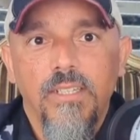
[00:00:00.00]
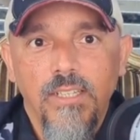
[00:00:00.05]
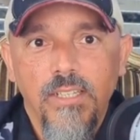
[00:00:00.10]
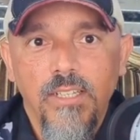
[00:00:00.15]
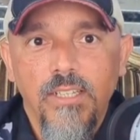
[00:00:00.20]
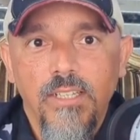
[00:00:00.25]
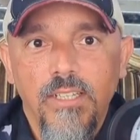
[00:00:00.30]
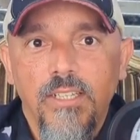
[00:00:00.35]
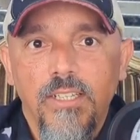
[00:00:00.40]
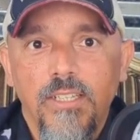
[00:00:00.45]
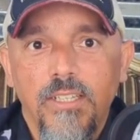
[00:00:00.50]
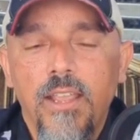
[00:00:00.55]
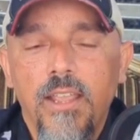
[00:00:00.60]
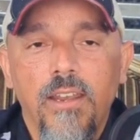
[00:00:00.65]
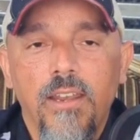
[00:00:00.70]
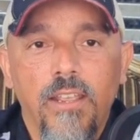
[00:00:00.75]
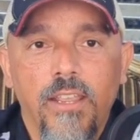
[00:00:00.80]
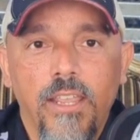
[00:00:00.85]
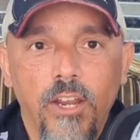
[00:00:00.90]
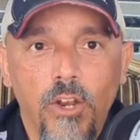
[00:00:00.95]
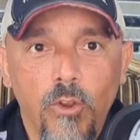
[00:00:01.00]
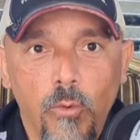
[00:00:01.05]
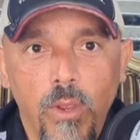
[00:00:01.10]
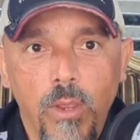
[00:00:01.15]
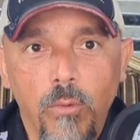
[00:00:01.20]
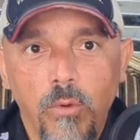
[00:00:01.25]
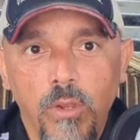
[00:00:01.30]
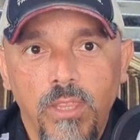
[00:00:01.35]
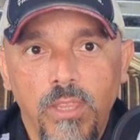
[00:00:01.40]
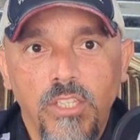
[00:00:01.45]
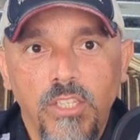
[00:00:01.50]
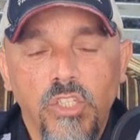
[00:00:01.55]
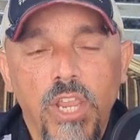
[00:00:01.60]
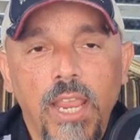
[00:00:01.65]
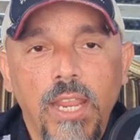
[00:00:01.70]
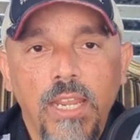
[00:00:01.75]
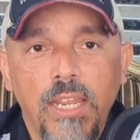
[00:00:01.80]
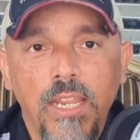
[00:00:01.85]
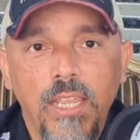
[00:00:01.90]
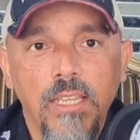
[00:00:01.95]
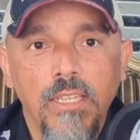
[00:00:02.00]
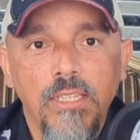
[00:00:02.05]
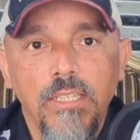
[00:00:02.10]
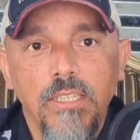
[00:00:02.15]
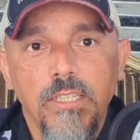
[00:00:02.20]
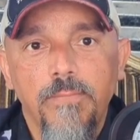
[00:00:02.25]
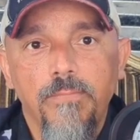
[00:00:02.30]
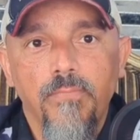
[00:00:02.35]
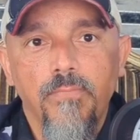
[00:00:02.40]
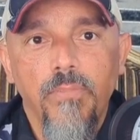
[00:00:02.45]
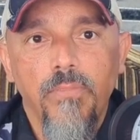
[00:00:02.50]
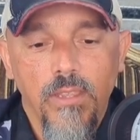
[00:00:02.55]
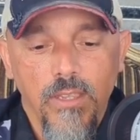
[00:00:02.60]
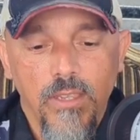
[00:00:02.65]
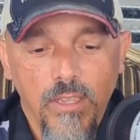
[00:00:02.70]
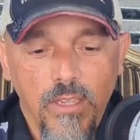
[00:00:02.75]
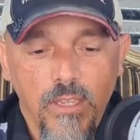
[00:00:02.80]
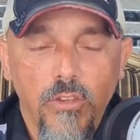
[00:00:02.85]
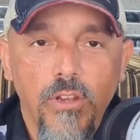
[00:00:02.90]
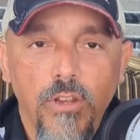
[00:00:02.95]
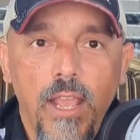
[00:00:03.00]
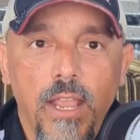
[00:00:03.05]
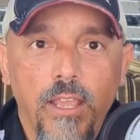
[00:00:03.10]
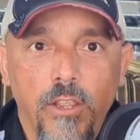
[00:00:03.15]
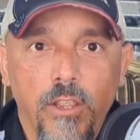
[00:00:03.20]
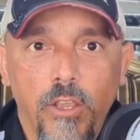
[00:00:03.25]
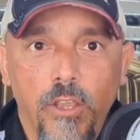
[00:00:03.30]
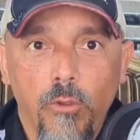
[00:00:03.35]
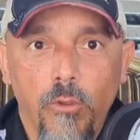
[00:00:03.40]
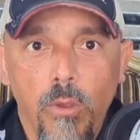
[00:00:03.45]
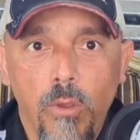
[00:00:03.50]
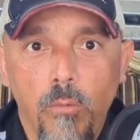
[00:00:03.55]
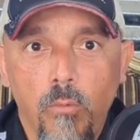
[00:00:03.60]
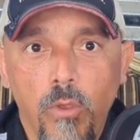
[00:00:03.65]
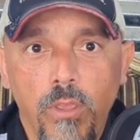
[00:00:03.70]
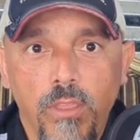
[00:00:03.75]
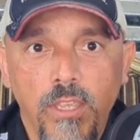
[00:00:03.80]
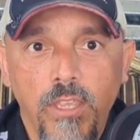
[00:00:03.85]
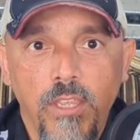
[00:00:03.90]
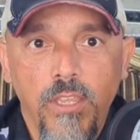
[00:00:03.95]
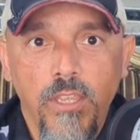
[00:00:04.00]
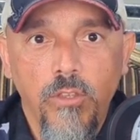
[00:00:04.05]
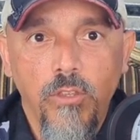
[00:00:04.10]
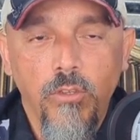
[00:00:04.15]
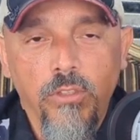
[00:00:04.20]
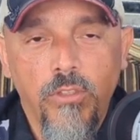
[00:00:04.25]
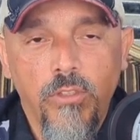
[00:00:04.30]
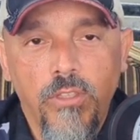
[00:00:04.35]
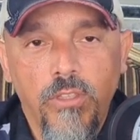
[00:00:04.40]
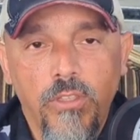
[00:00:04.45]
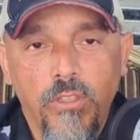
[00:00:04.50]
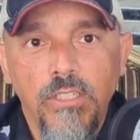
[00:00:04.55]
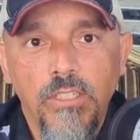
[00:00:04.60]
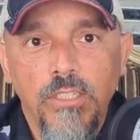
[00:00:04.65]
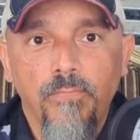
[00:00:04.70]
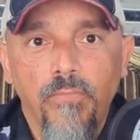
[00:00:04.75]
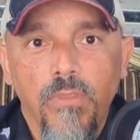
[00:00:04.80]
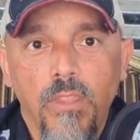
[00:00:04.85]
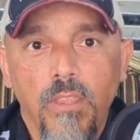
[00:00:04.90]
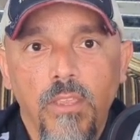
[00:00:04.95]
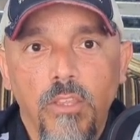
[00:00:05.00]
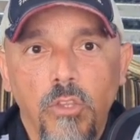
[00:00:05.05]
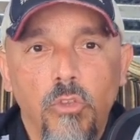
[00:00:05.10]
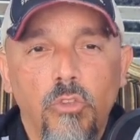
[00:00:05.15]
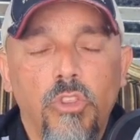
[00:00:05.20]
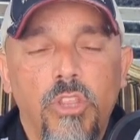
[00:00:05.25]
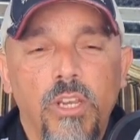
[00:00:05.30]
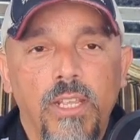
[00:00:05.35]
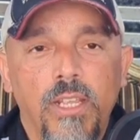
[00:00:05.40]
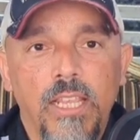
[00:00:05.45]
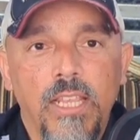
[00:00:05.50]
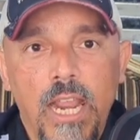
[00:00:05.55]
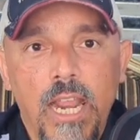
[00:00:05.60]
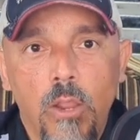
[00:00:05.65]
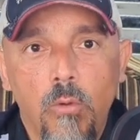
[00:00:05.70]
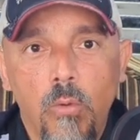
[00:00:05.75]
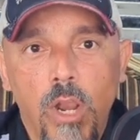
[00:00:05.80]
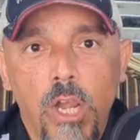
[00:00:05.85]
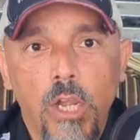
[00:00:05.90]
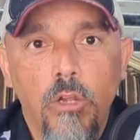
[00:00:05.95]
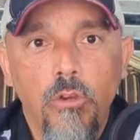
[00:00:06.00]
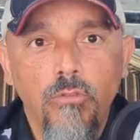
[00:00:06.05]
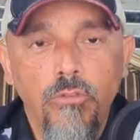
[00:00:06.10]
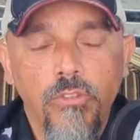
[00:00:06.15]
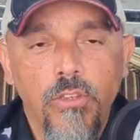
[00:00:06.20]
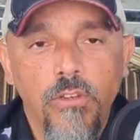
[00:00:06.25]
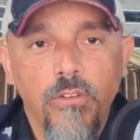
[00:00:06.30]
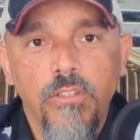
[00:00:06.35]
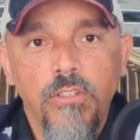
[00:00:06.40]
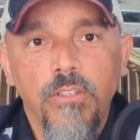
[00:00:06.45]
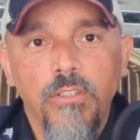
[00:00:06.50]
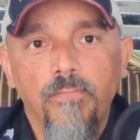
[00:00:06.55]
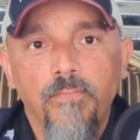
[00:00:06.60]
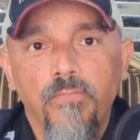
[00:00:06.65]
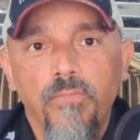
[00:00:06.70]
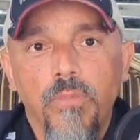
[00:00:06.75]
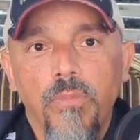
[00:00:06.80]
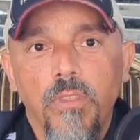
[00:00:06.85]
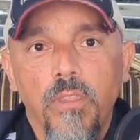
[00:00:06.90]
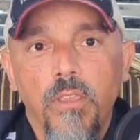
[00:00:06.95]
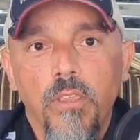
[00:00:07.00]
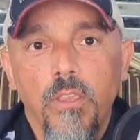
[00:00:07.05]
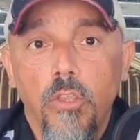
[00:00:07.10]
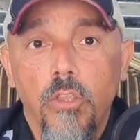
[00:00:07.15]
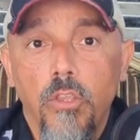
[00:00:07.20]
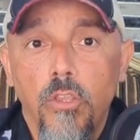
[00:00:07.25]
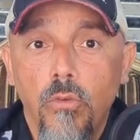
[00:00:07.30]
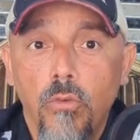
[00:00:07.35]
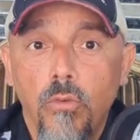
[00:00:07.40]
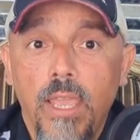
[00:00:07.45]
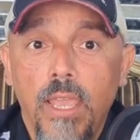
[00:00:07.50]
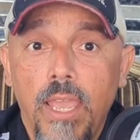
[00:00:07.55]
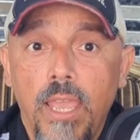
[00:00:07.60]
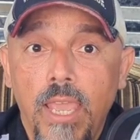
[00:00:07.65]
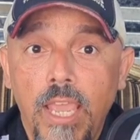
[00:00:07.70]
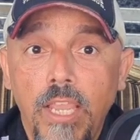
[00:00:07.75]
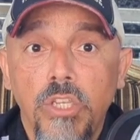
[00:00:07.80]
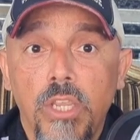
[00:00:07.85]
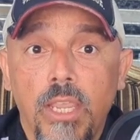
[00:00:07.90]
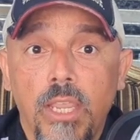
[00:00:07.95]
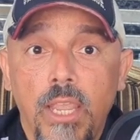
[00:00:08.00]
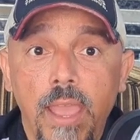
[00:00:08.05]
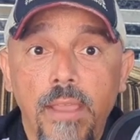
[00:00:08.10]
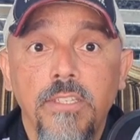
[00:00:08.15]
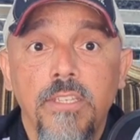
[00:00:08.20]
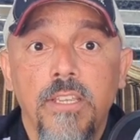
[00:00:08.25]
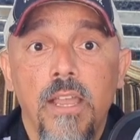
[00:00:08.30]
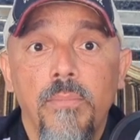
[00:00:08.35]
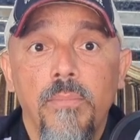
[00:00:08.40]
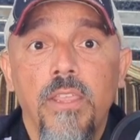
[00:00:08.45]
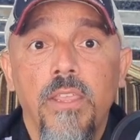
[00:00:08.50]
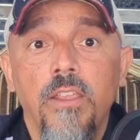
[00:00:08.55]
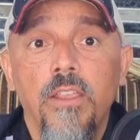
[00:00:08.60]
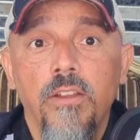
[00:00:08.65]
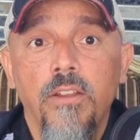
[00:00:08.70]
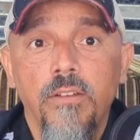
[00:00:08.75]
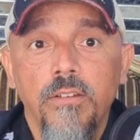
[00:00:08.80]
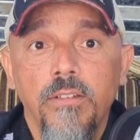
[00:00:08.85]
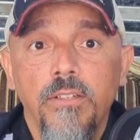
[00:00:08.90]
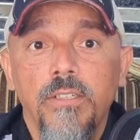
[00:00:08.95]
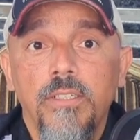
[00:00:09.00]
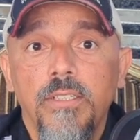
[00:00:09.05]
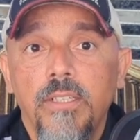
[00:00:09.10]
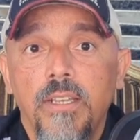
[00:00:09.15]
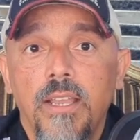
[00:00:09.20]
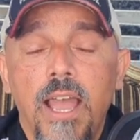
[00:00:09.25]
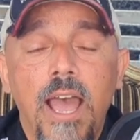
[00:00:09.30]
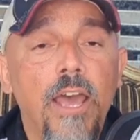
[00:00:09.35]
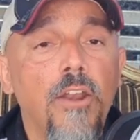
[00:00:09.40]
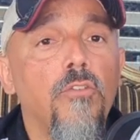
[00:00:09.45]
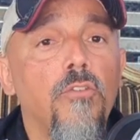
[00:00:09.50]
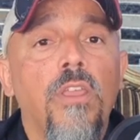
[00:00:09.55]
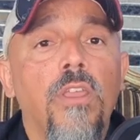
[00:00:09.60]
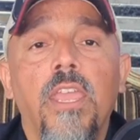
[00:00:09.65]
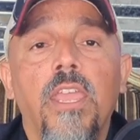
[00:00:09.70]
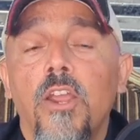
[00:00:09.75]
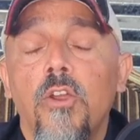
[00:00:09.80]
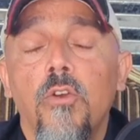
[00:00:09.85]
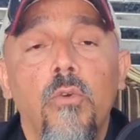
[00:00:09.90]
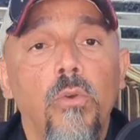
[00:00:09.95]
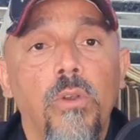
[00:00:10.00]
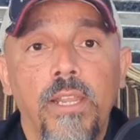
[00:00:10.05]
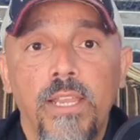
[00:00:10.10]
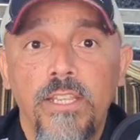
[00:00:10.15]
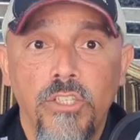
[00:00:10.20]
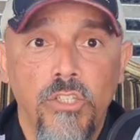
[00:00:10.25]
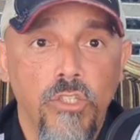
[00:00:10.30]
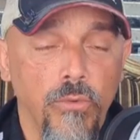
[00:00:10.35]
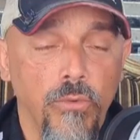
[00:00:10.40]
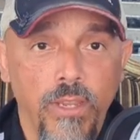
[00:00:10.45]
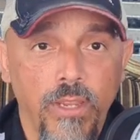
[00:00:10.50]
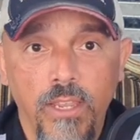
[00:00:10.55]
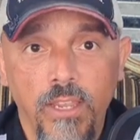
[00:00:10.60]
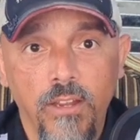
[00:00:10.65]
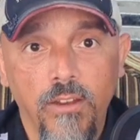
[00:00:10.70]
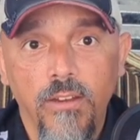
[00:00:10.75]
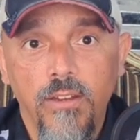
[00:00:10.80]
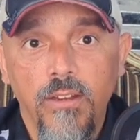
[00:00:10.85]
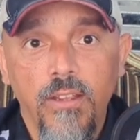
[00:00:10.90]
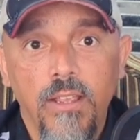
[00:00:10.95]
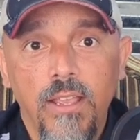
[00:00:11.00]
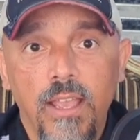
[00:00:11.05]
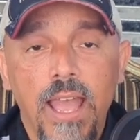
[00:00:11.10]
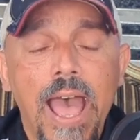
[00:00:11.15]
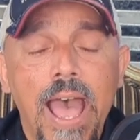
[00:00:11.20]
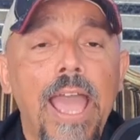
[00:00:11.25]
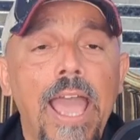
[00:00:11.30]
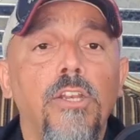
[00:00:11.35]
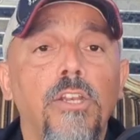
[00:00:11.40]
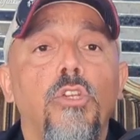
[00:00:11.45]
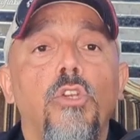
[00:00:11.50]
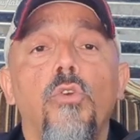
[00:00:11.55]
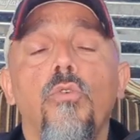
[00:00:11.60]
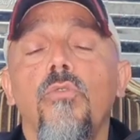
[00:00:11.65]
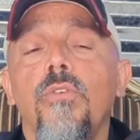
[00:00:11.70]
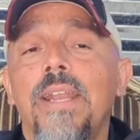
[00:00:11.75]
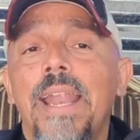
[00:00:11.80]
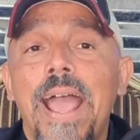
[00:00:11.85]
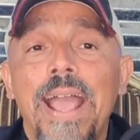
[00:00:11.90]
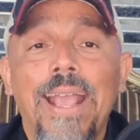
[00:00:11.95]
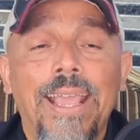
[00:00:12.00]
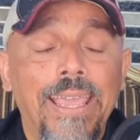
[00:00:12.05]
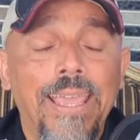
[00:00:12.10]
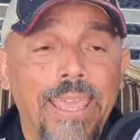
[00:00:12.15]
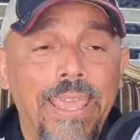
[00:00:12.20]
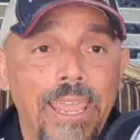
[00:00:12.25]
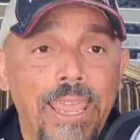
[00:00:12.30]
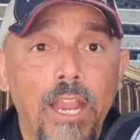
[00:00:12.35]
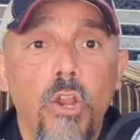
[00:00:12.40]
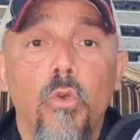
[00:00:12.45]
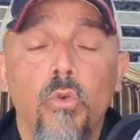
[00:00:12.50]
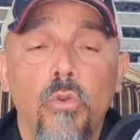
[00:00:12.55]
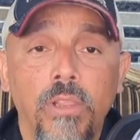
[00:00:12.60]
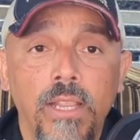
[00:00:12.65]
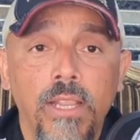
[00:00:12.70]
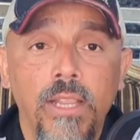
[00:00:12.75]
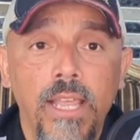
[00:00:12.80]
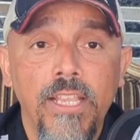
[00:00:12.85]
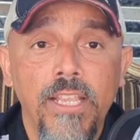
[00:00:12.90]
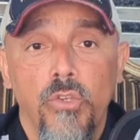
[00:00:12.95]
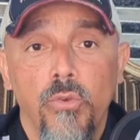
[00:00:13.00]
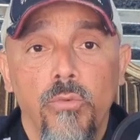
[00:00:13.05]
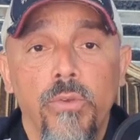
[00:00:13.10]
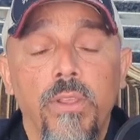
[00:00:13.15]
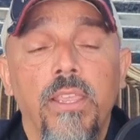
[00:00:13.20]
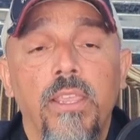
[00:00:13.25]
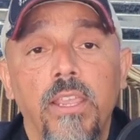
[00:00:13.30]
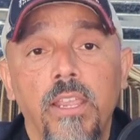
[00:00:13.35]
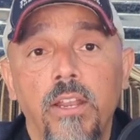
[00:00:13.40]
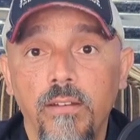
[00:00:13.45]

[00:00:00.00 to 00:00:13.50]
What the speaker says: You're not gonna get away with it, Chinese. You're not gonna get away with it, you terrorists, you Tren de Aragua losers, you Haitian gangs coming here. I don't care who lets you in here. I do not care who lets you in here.